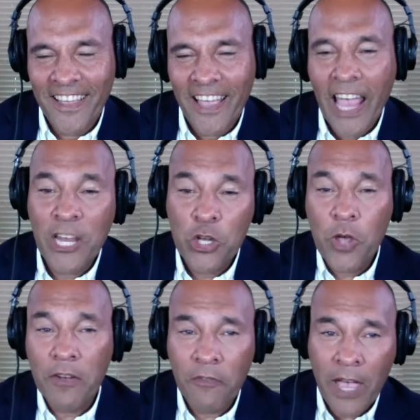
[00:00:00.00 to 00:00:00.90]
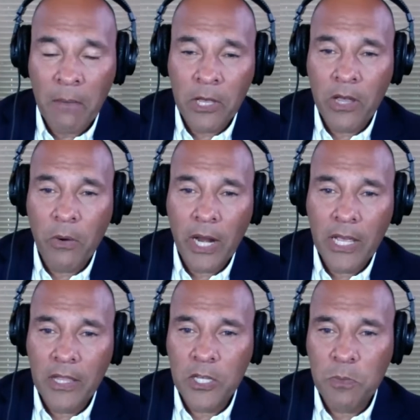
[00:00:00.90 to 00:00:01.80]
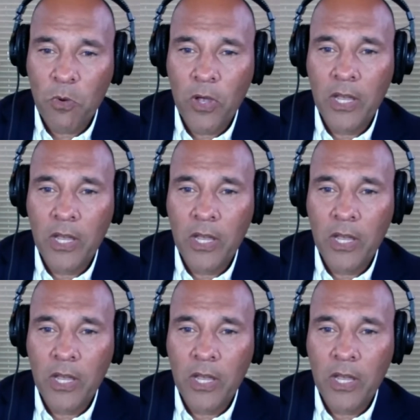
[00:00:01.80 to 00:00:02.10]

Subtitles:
did you have a family already at this point?